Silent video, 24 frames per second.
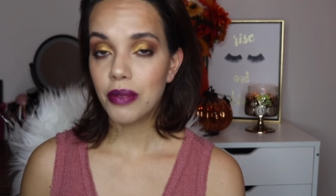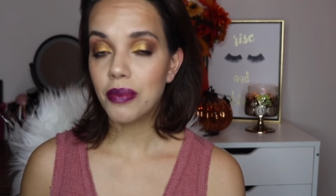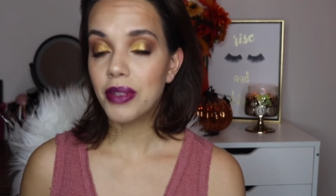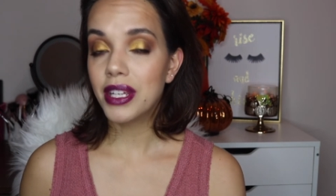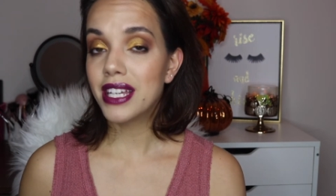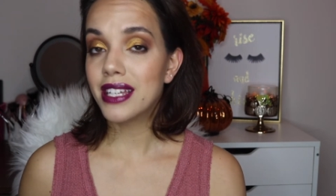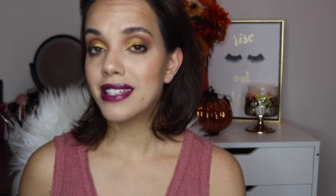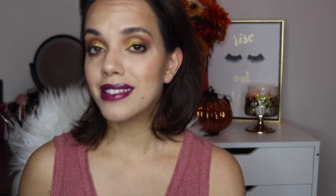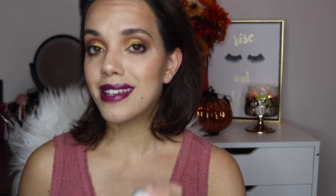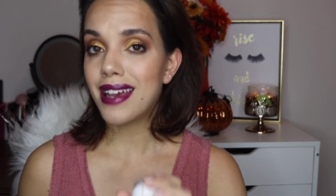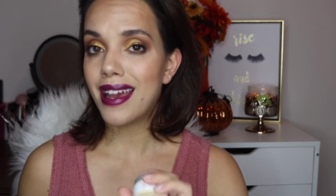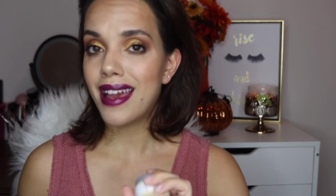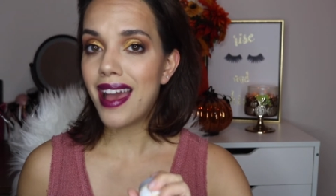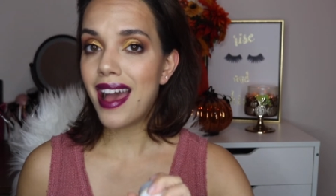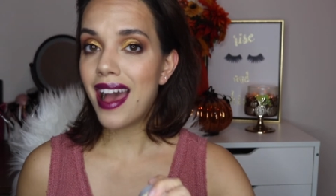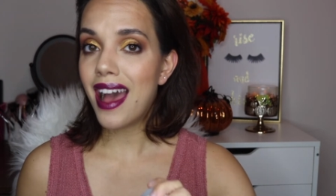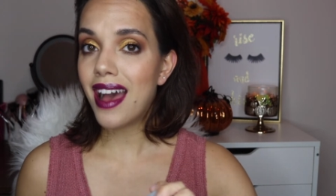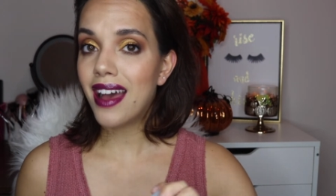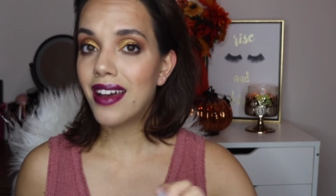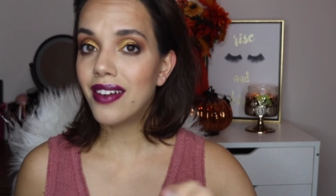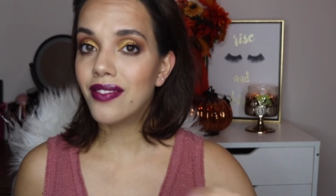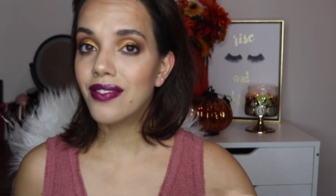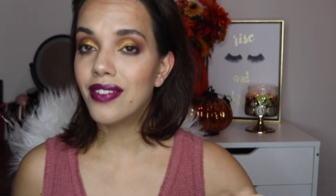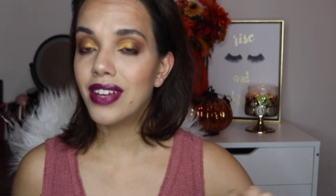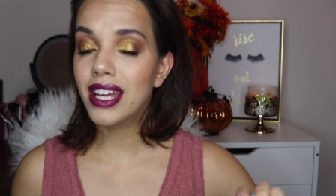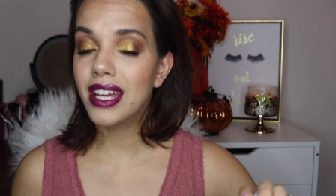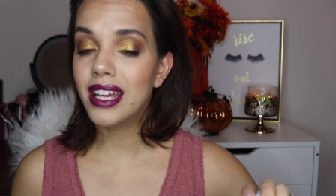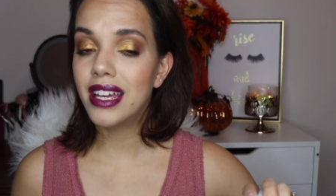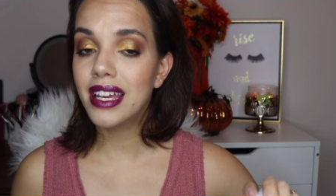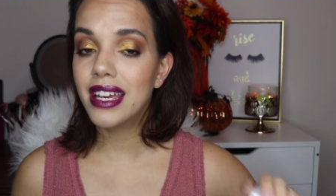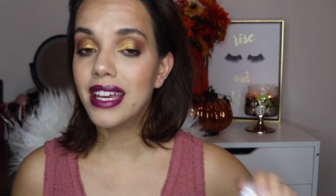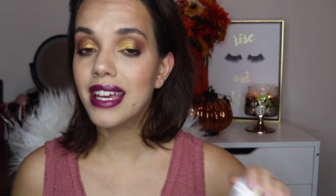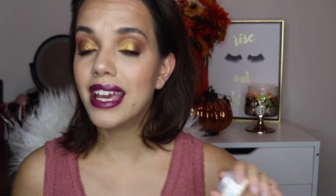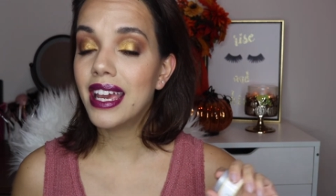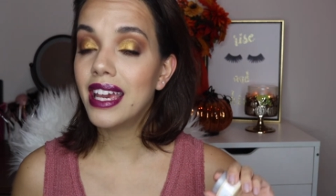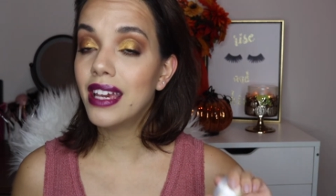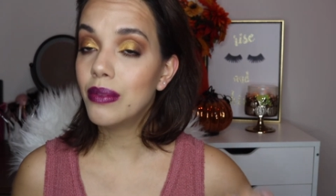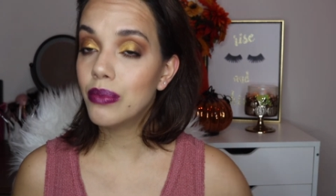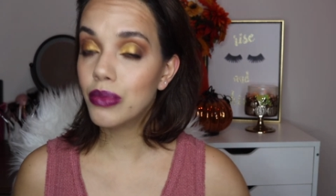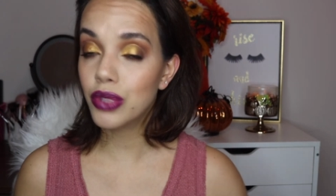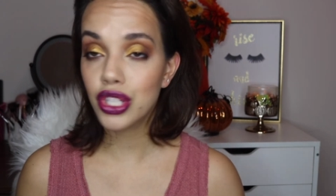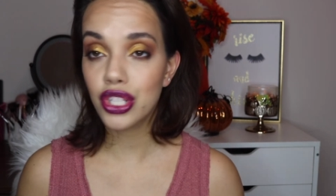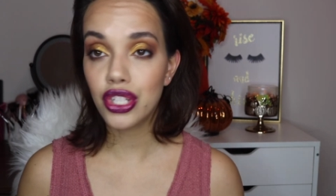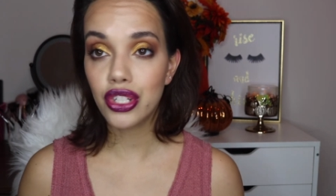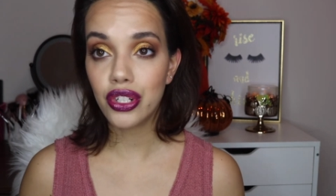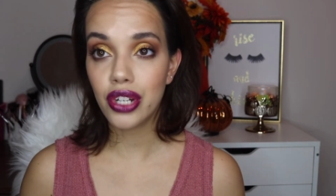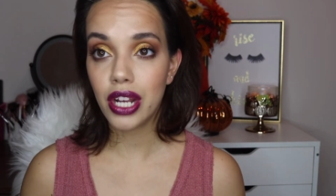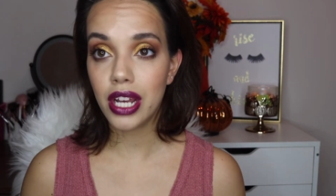because I have a
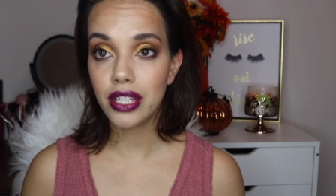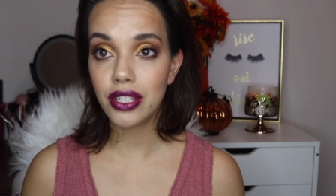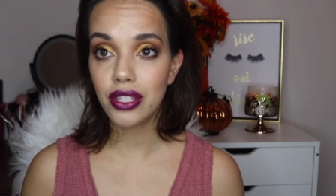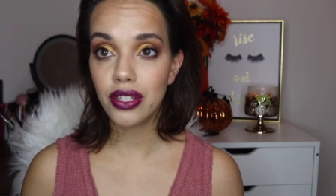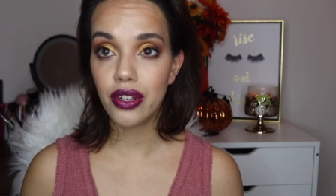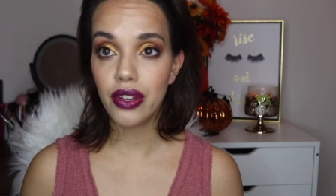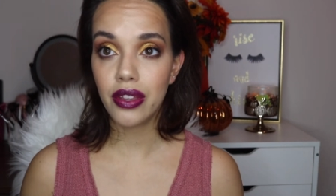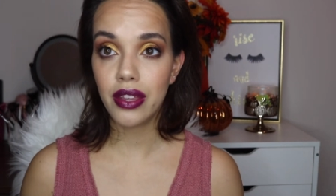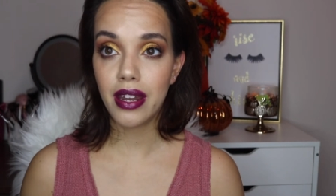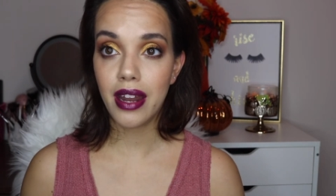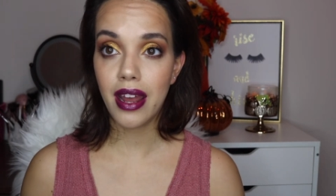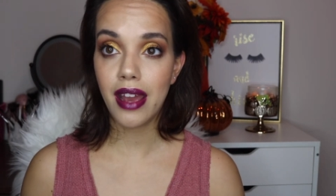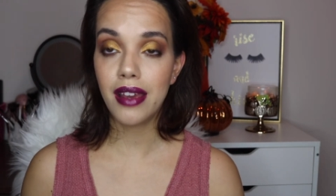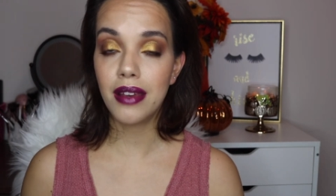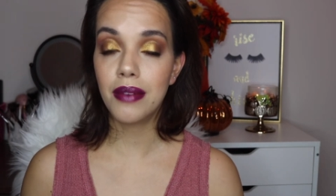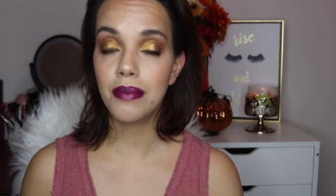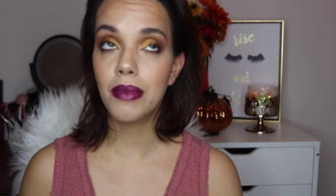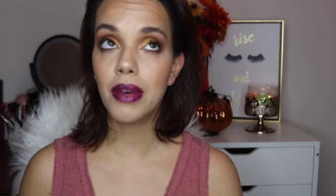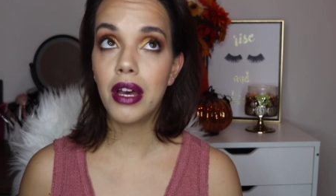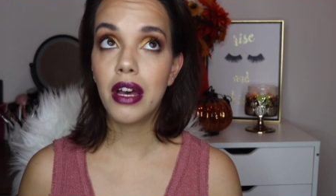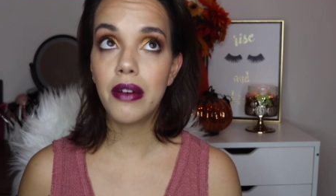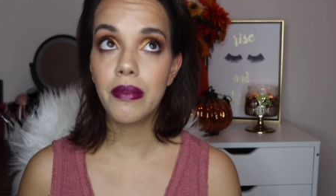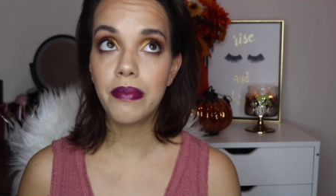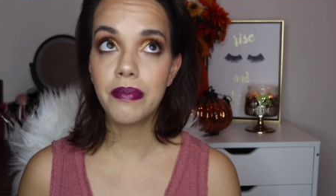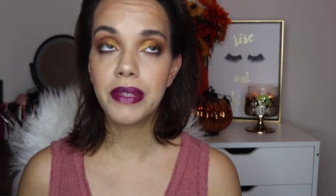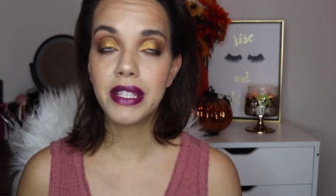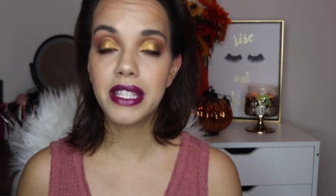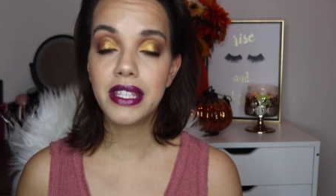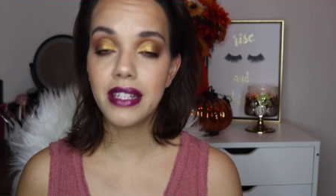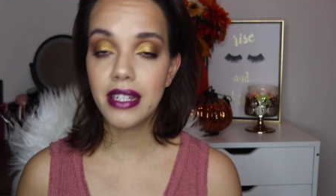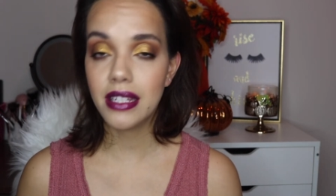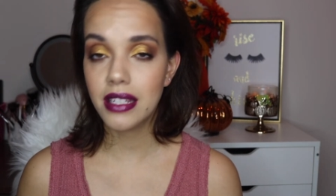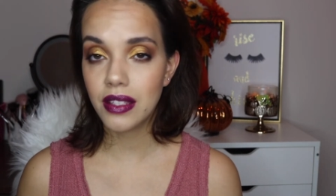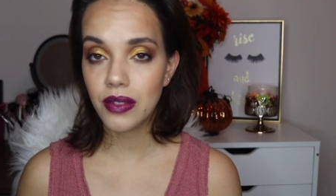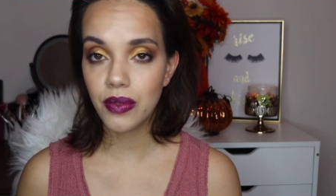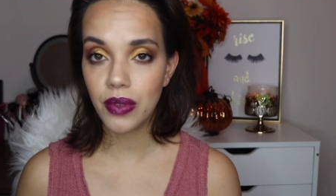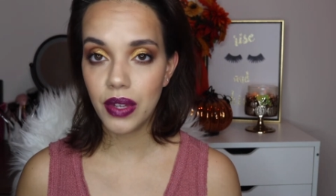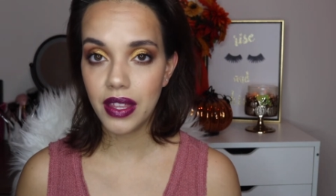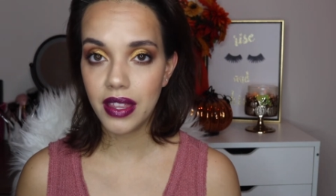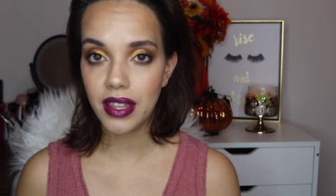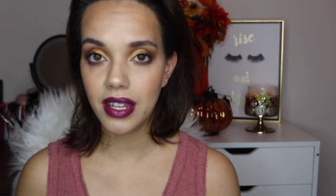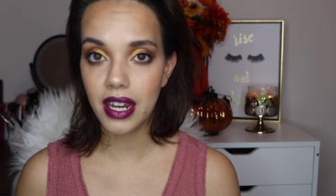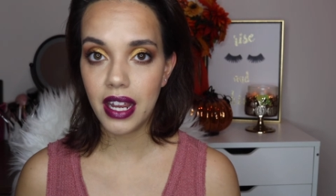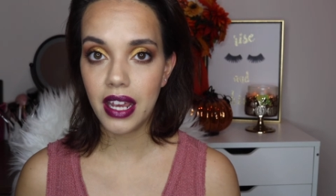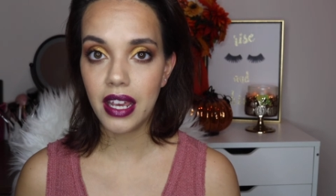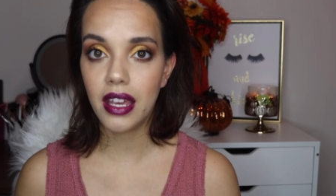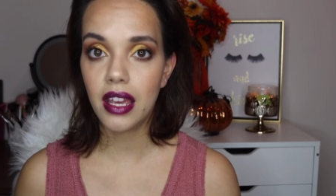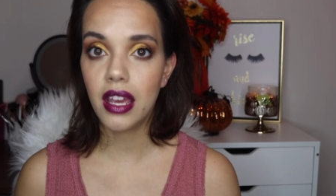moisturizer that I am obsessed with, that
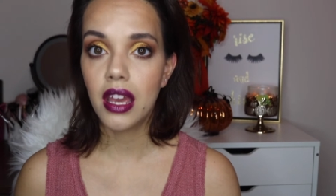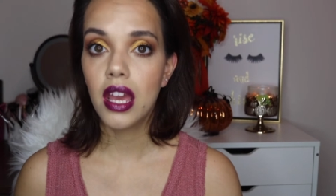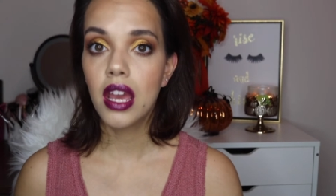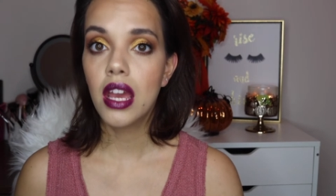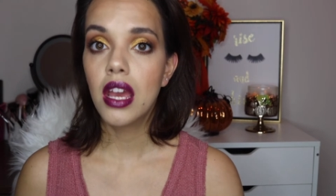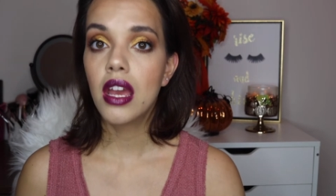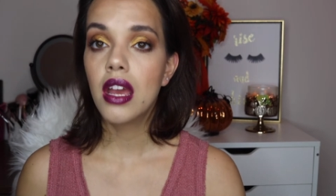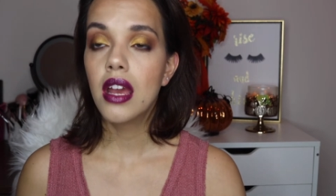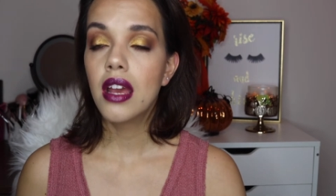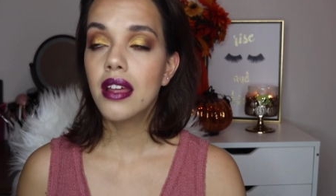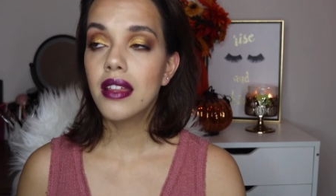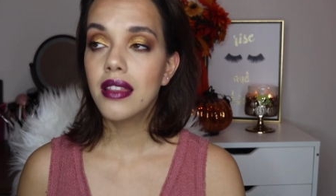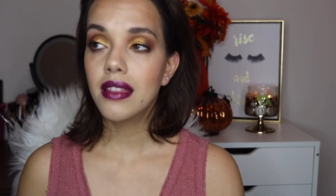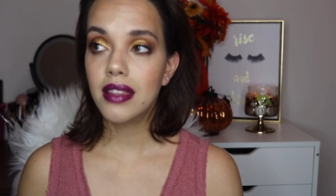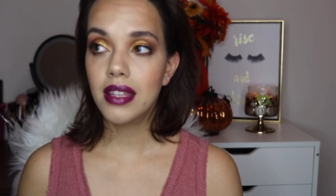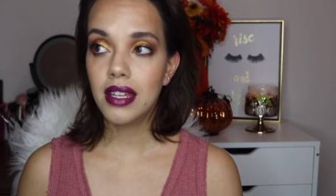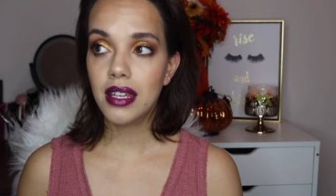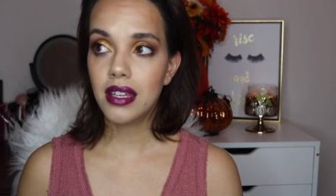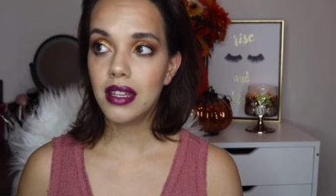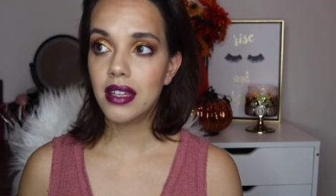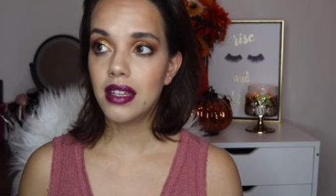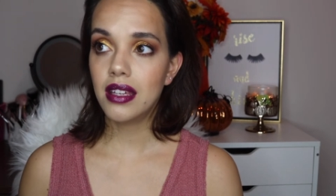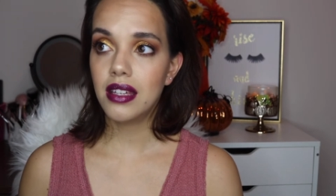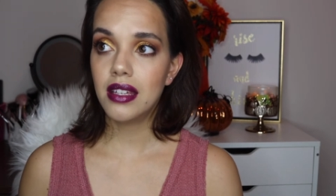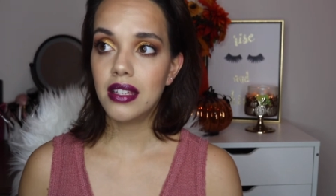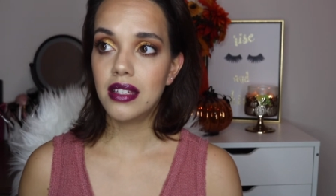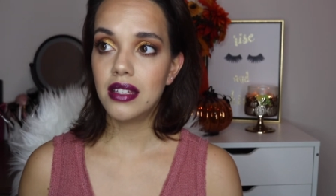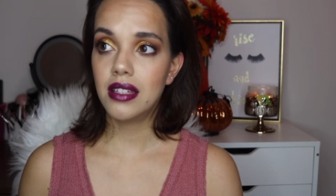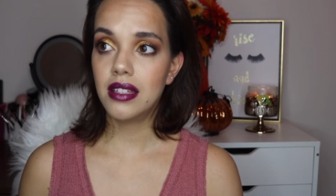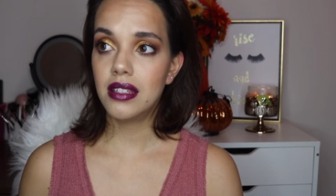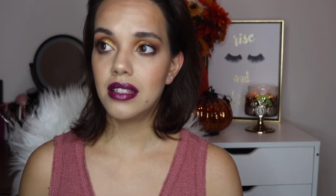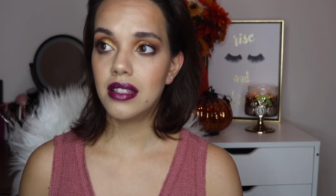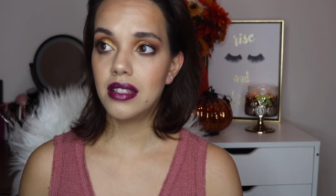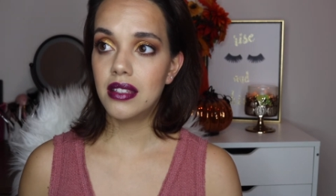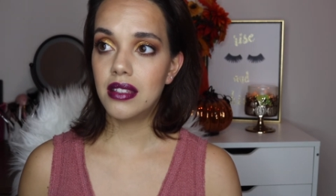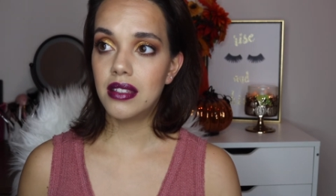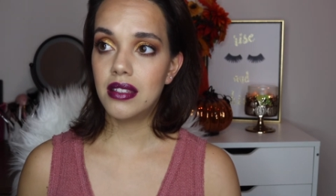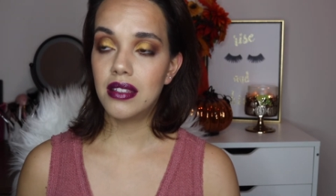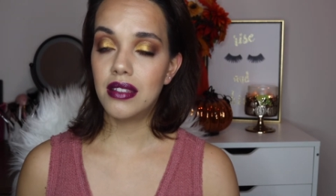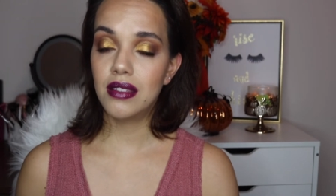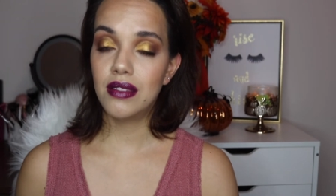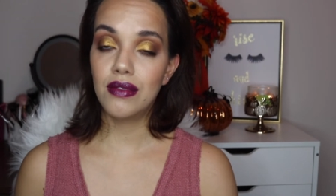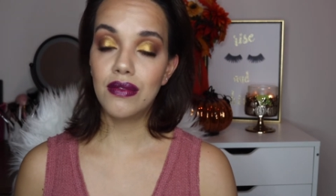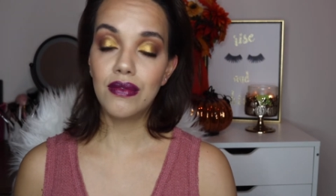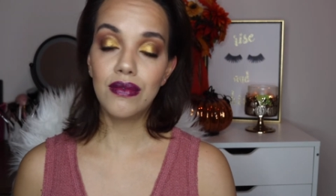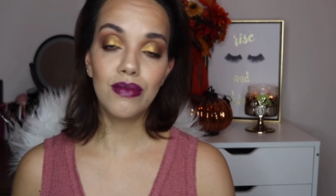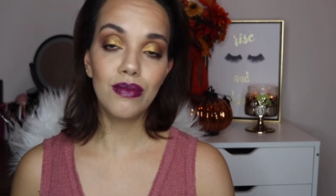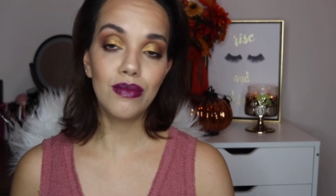I think
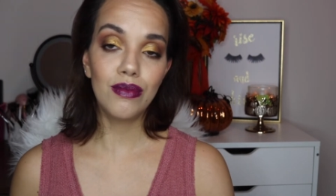is